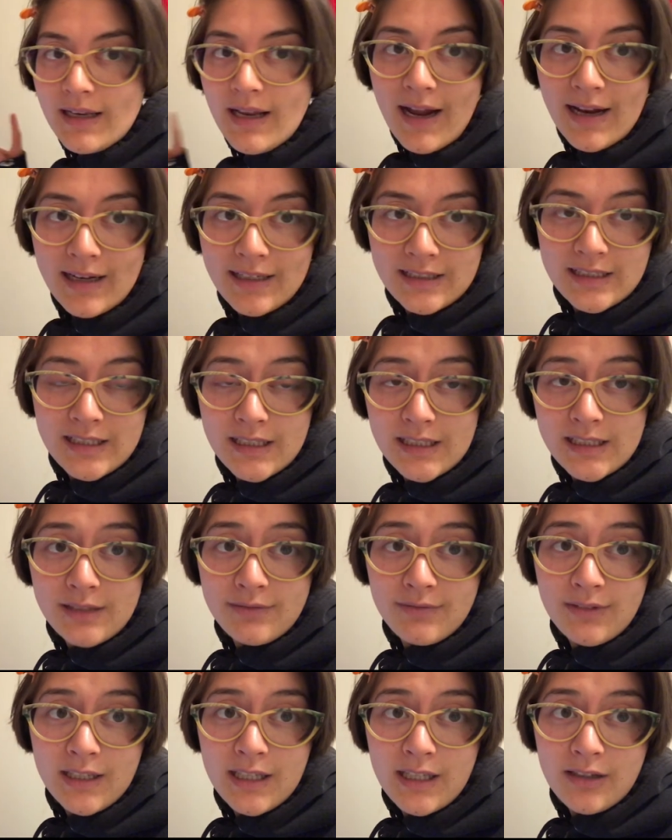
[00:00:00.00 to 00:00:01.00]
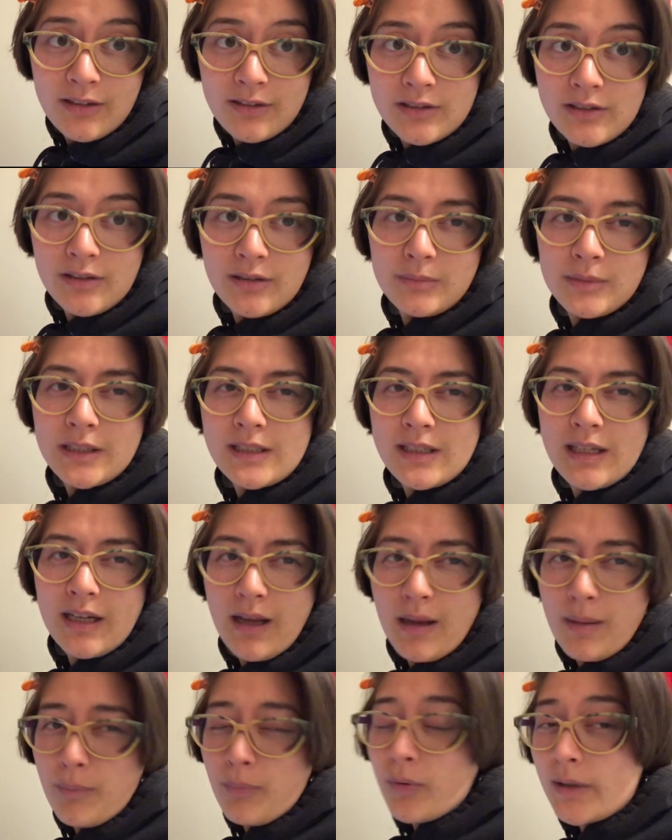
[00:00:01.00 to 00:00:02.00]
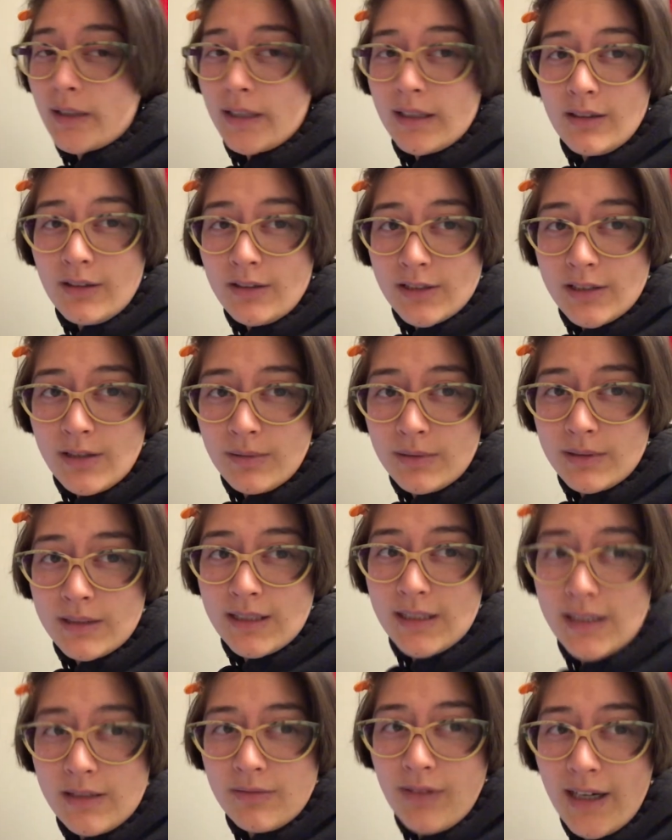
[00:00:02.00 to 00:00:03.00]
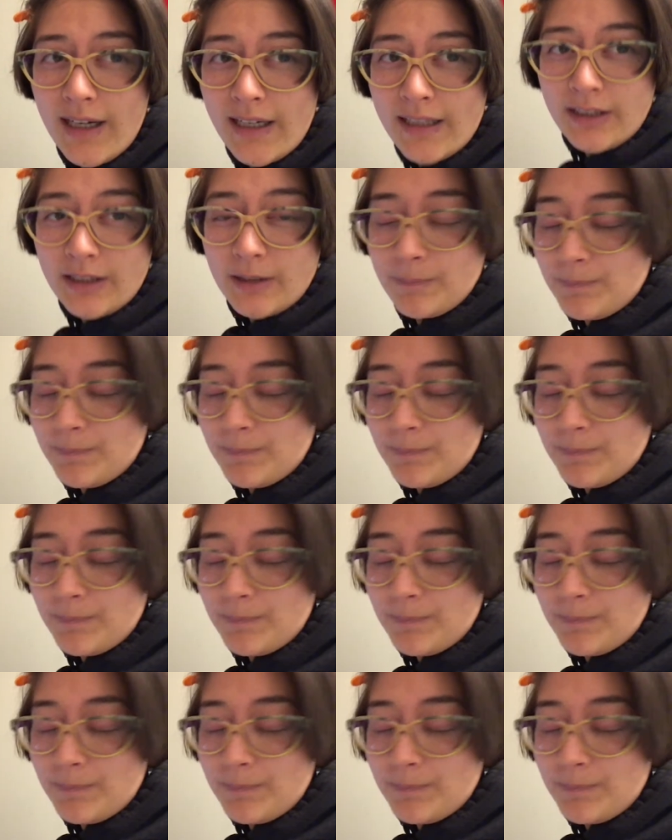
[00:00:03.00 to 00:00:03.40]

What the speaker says: add it to this video, so I'm just gonna import it also into this file.